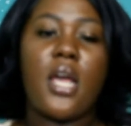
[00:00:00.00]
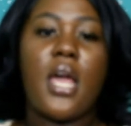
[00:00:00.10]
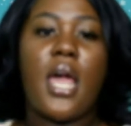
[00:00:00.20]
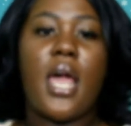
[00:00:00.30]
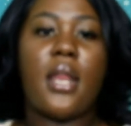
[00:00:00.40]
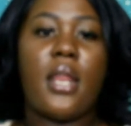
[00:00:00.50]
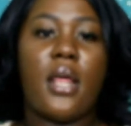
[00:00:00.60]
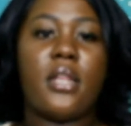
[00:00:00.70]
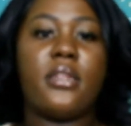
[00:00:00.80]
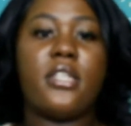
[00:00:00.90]
And
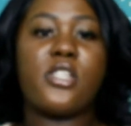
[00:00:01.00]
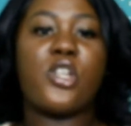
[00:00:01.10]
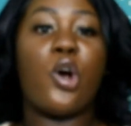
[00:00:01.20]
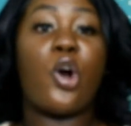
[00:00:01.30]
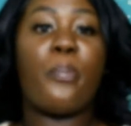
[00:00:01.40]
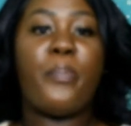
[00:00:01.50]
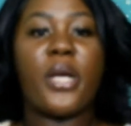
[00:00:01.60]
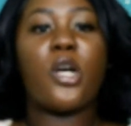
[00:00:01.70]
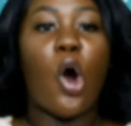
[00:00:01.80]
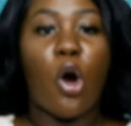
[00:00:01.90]
then this girl
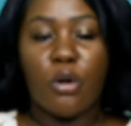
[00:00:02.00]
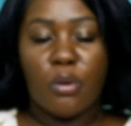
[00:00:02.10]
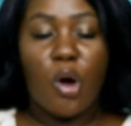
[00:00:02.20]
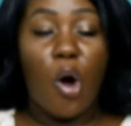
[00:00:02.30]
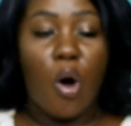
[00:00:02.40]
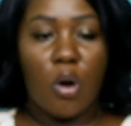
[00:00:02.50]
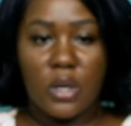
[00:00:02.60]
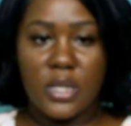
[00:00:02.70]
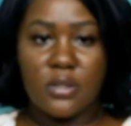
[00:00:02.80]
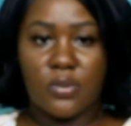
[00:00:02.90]
called
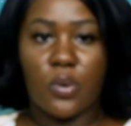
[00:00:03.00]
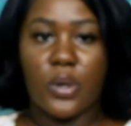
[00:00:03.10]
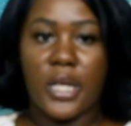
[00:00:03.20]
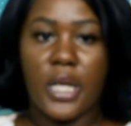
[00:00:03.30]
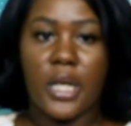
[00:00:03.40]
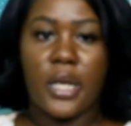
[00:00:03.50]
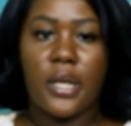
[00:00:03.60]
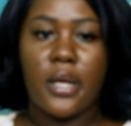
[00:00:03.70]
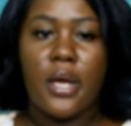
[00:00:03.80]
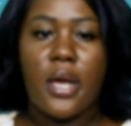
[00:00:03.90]
his phone again.
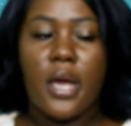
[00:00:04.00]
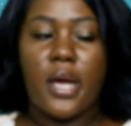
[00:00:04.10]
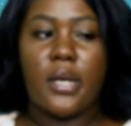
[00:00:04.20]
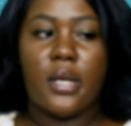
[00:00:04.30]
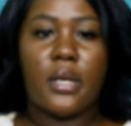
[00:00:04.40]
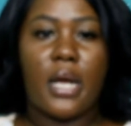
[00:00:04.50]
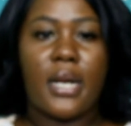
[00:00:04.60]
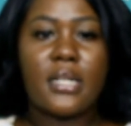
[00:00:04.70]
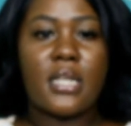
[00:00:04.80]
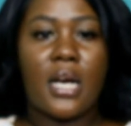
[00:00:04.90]
And then at
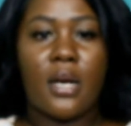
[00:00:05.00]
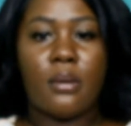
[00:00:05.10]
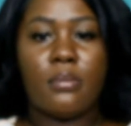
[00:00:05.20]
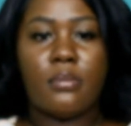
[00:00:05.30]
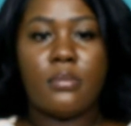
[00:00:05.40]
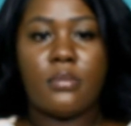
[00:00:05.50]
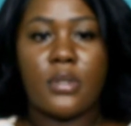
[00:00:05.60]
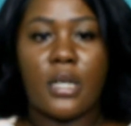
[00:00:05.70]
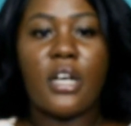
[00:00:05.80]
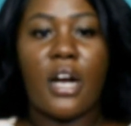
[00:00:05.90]
that time,
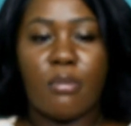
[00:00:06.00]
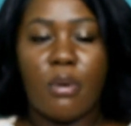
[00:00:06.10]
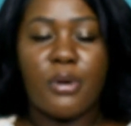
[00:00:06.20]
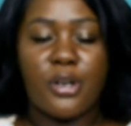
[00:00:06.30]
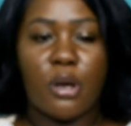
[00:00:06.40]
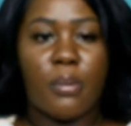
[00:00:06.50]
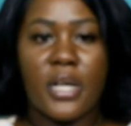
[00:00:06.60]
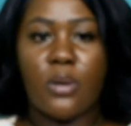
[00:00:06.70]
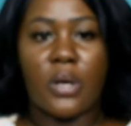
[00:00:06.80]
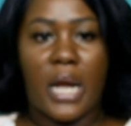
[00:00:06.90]
I remember the number. I
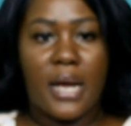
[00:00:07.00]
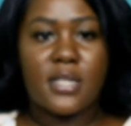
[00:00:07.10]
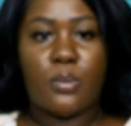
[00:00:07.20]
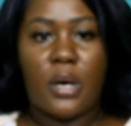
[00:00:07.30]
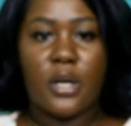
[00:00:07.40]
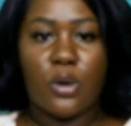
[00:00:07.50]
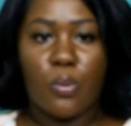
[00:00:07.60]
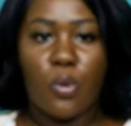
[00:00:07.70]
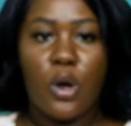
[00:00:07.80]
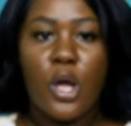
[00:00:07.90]
didn't want to ask about it no
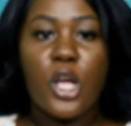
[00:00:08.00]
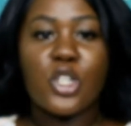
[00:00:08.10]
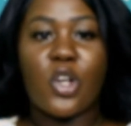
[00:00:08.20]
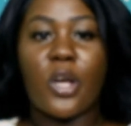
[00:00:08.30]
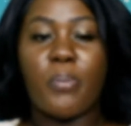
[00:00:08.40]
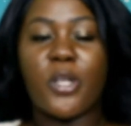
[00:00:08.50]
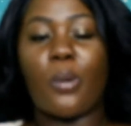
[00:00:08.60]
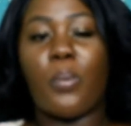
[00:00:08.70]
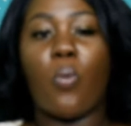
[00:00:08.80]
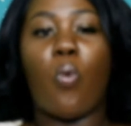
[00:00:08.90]
more. So he picked
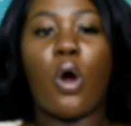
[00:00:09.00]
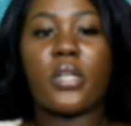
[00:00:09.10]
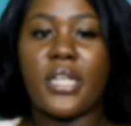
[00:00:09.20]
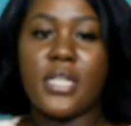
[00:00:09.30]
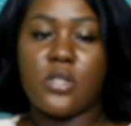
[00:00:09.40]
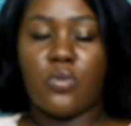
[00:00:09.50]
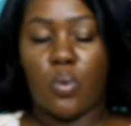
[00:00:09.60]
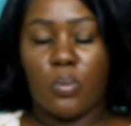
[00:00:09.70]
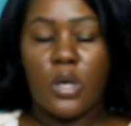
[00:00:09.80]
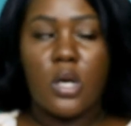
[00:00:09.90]
up and walked in his
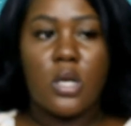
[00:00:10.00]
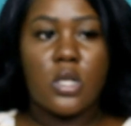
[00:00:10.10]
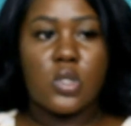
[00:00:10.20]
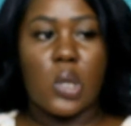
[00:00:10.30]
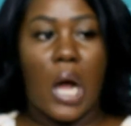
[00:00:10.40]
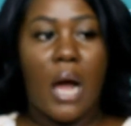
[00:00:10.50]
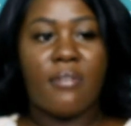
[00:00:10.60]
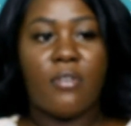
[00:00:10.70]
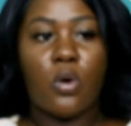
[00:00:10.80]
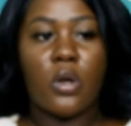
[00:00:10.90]
room. So I
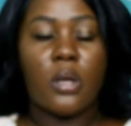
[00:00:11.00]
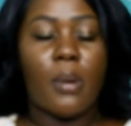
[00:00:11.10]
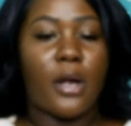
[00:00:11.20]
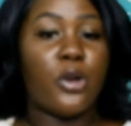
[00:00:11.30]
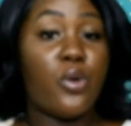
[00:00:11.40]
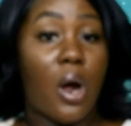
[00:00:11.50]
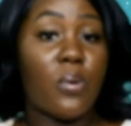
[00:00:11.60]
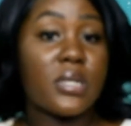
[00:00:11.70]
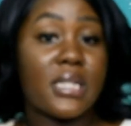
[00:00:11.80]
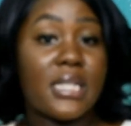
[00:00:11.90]
followed him at the door. I
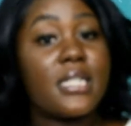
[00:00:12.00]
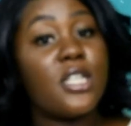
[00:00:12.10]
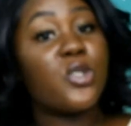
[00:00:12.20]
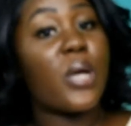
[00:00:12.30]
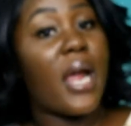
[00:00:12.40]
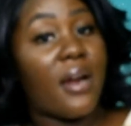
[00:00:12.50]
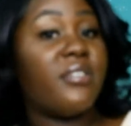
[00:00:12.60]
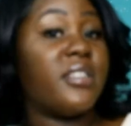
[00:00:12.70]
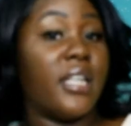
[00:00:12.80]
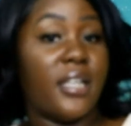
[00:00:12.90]
was listening to
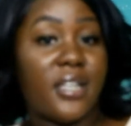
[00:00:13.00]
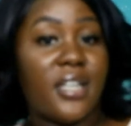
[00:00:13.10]
everything.